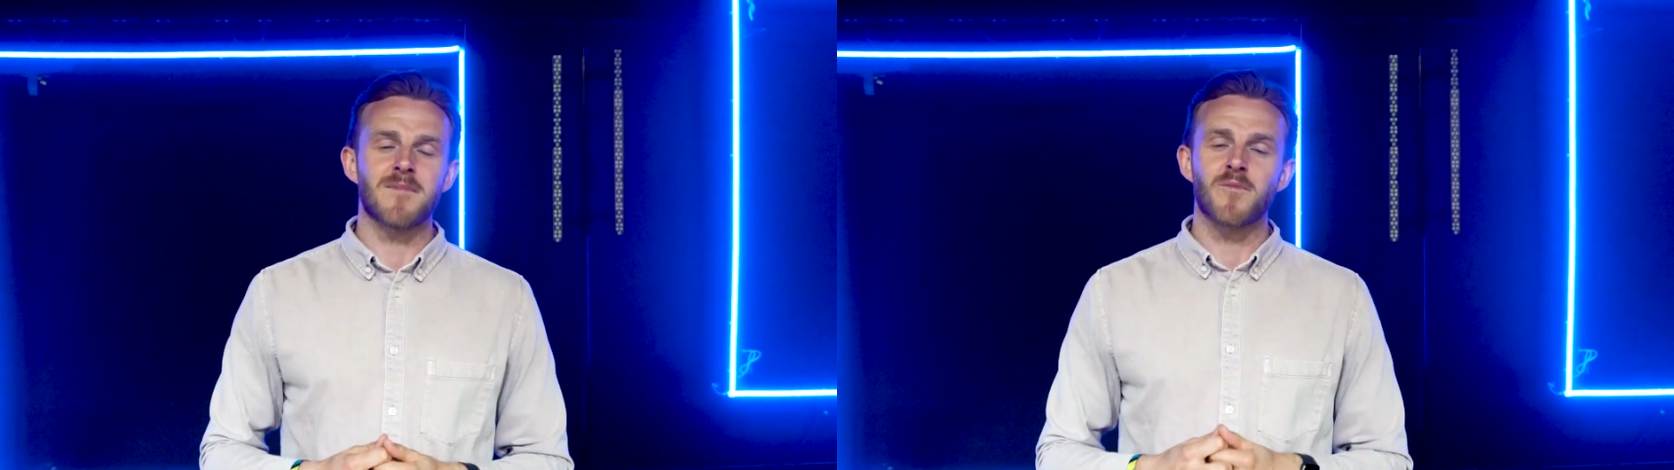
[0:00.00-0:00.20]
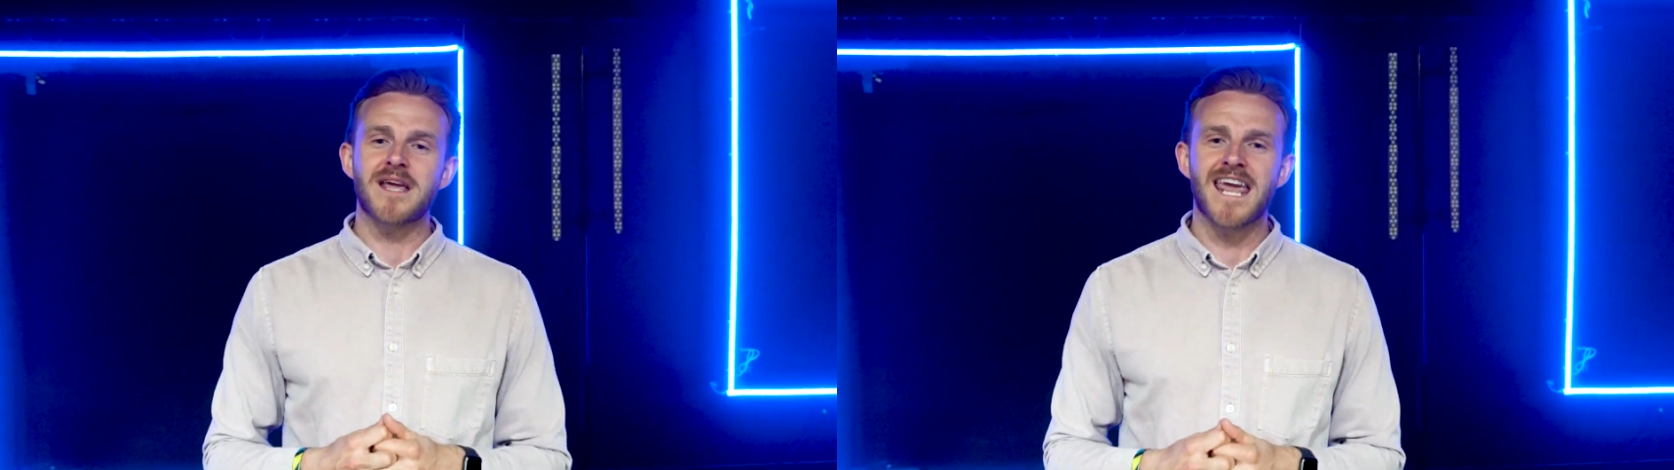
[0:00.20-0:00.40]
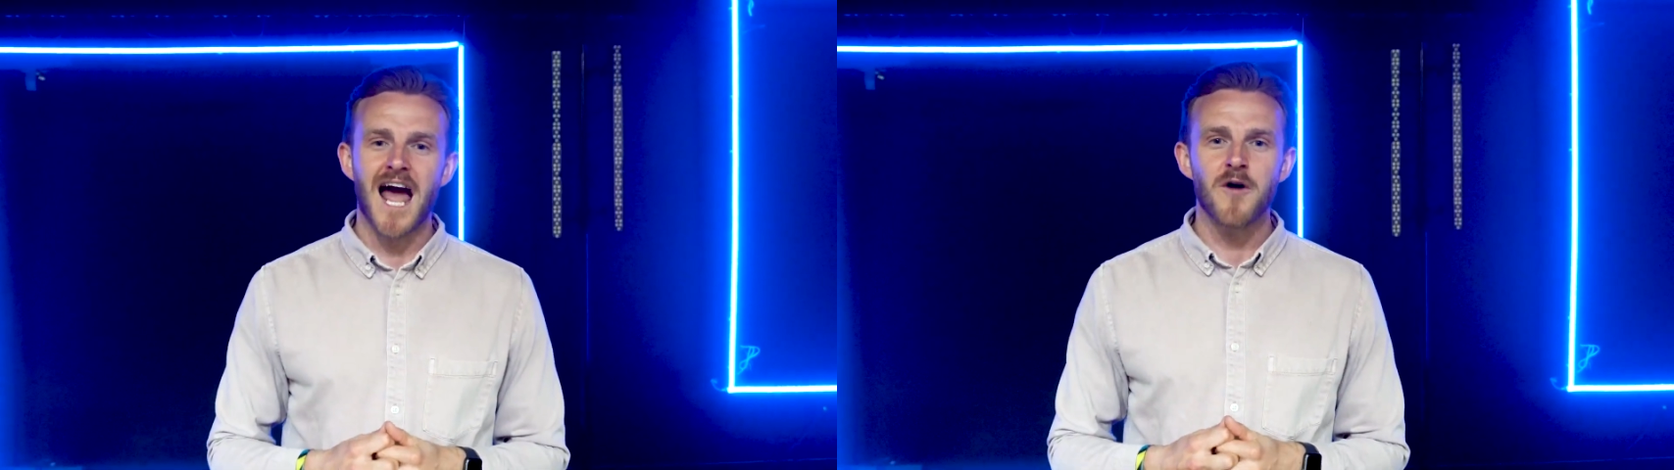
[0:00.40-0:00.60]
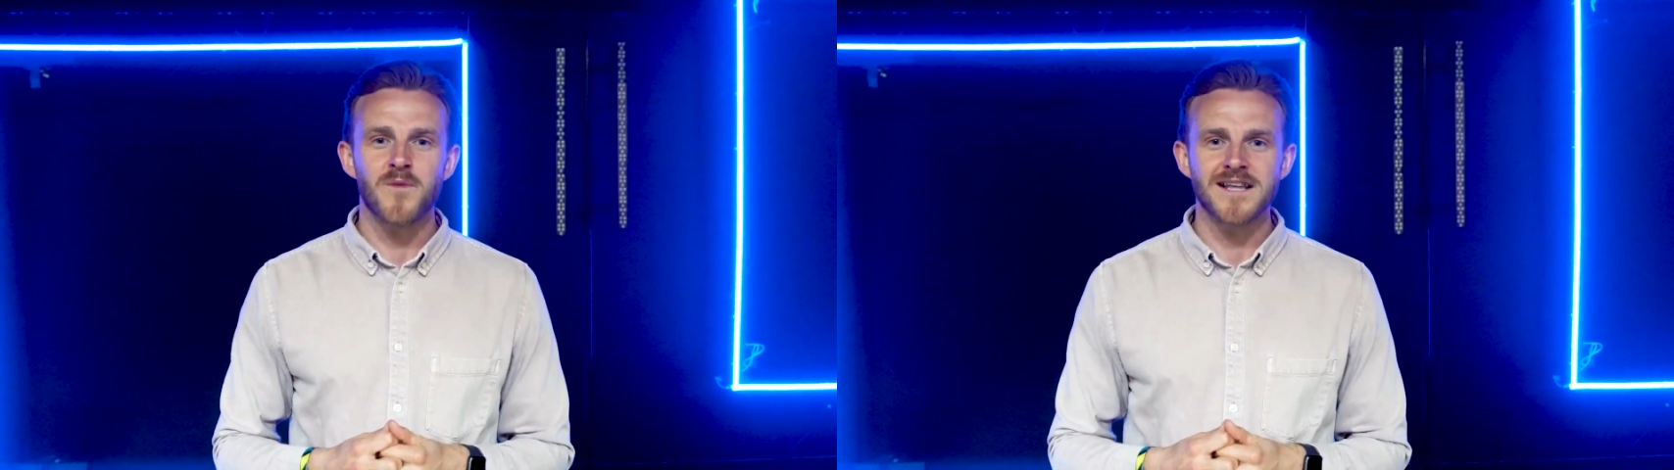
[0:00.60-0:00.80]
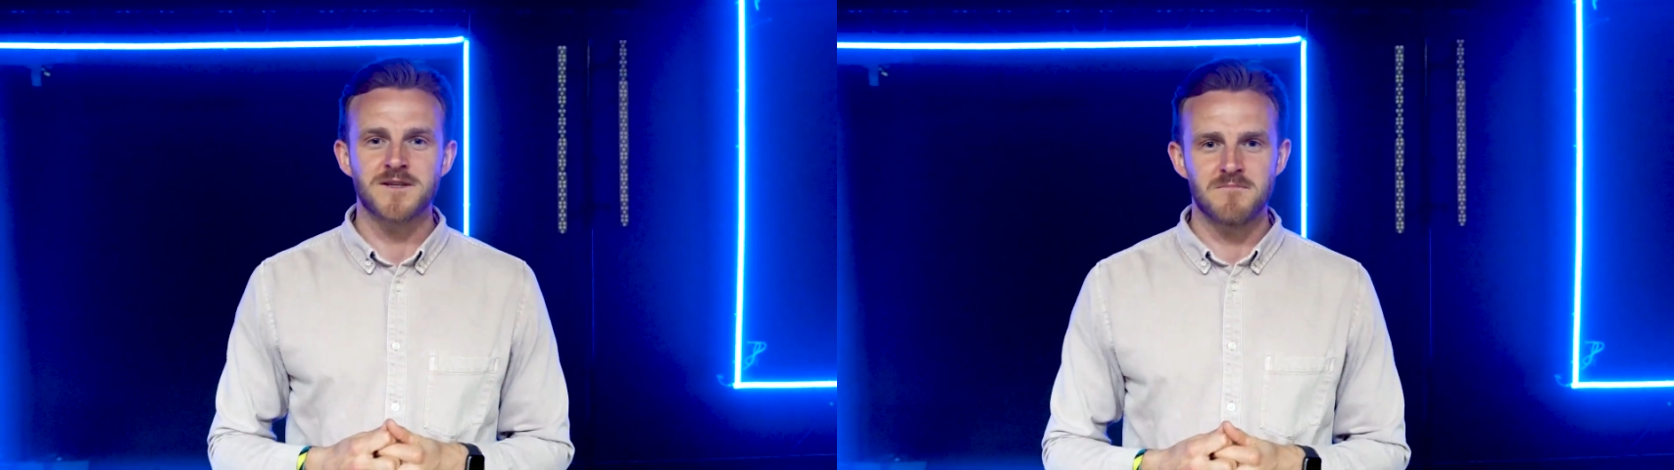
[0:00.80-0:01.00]
and we can't
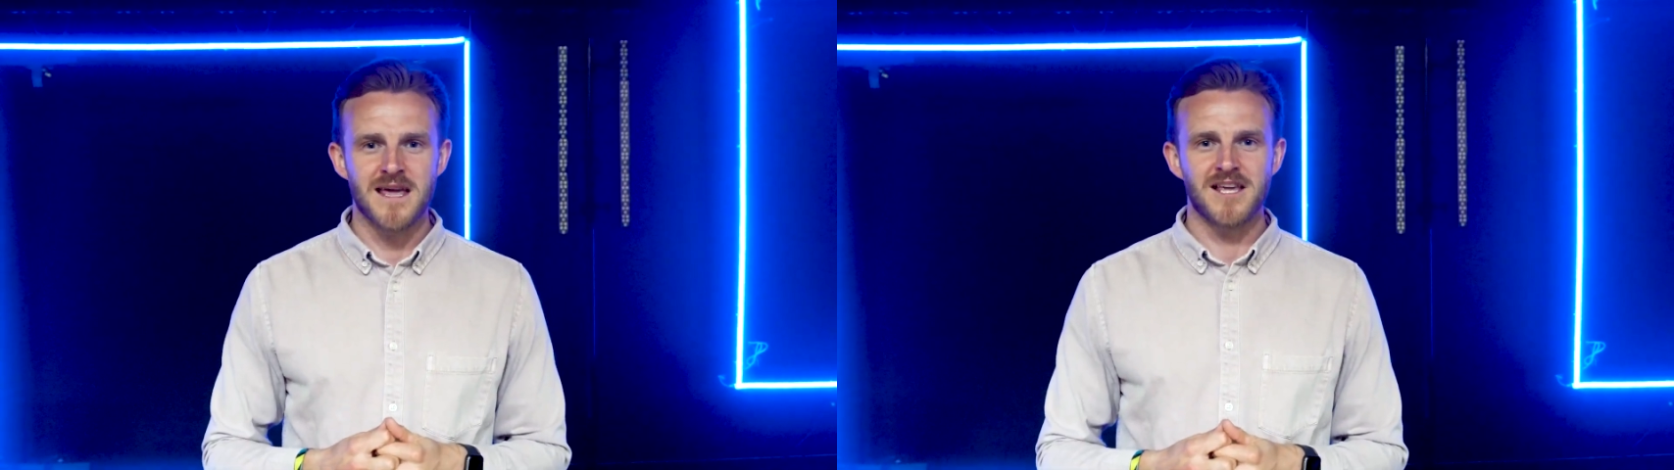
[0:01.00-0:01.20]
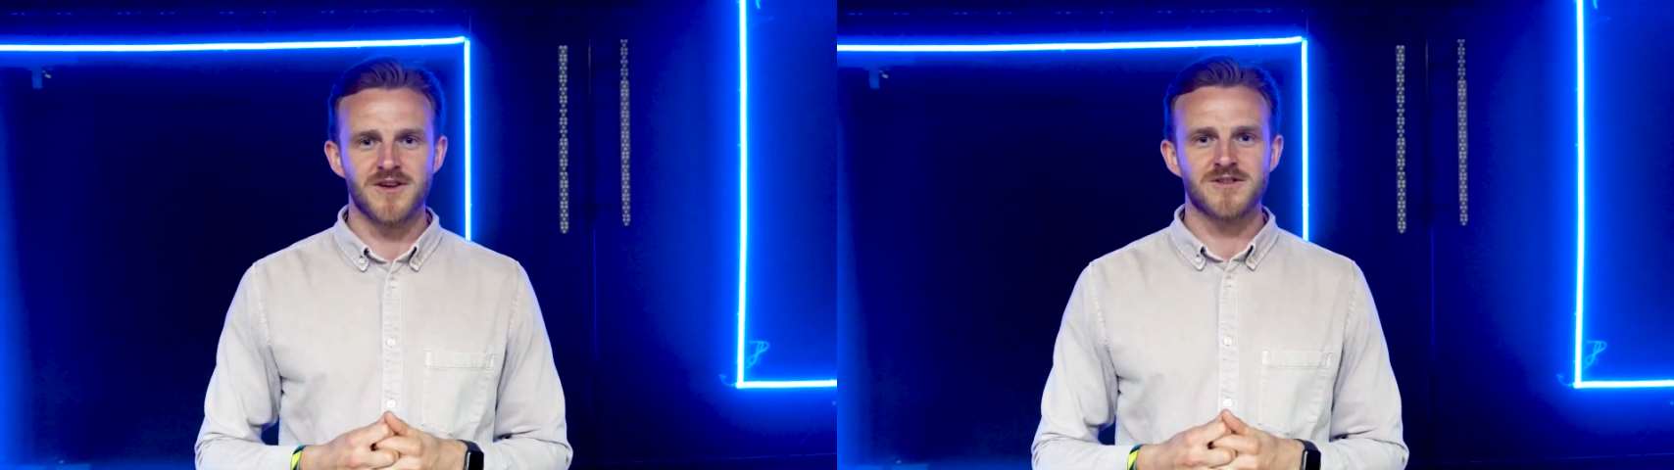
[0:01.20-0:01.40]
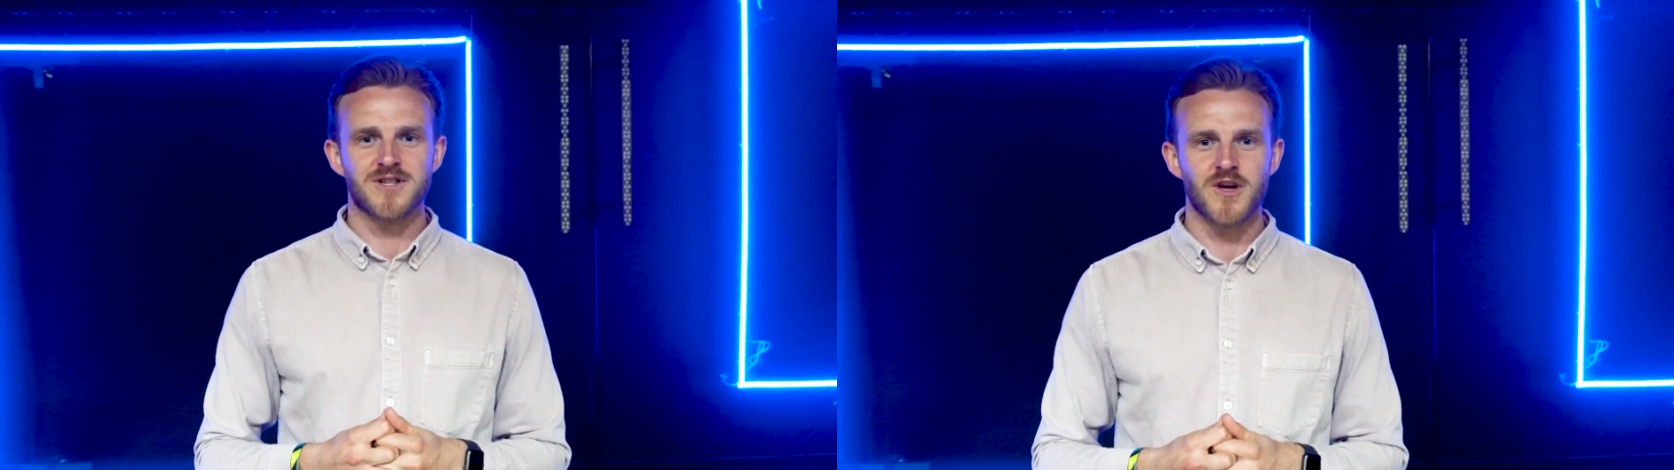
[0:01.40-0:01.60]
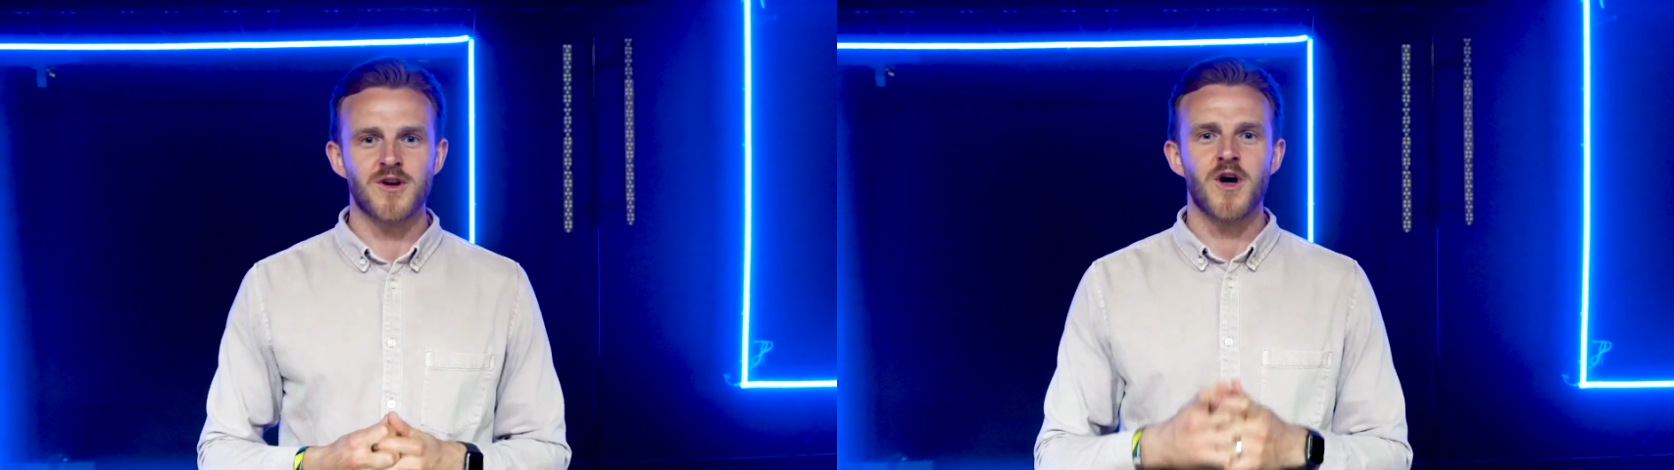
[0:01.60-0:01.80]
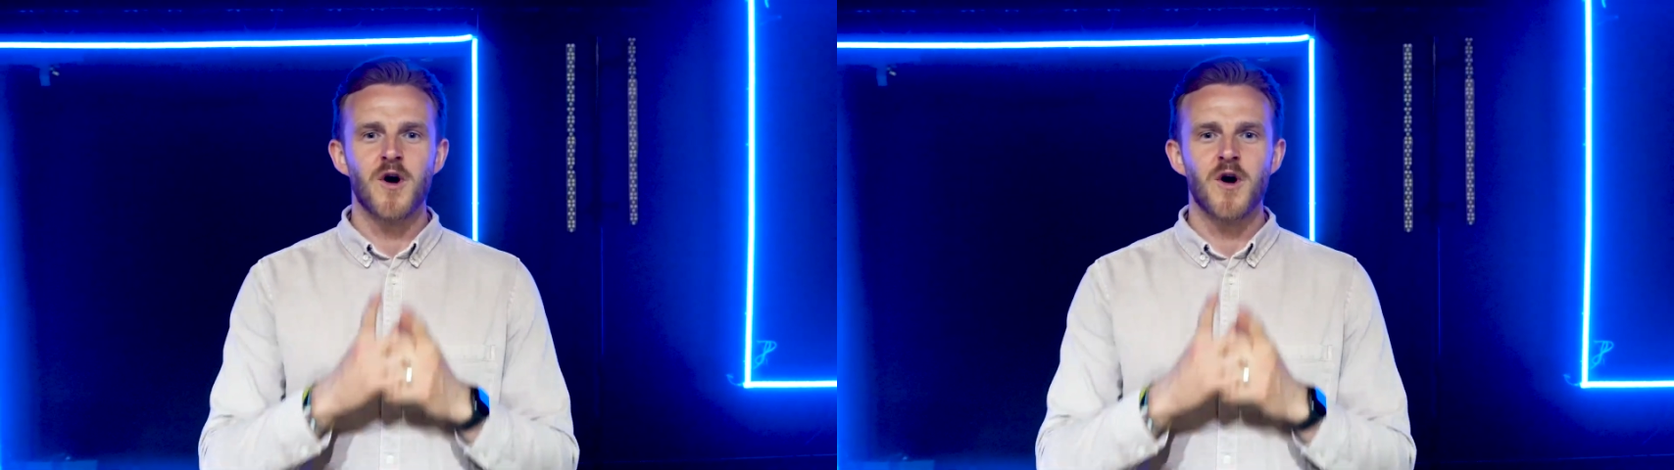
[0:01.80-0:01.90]
wait to meet you too.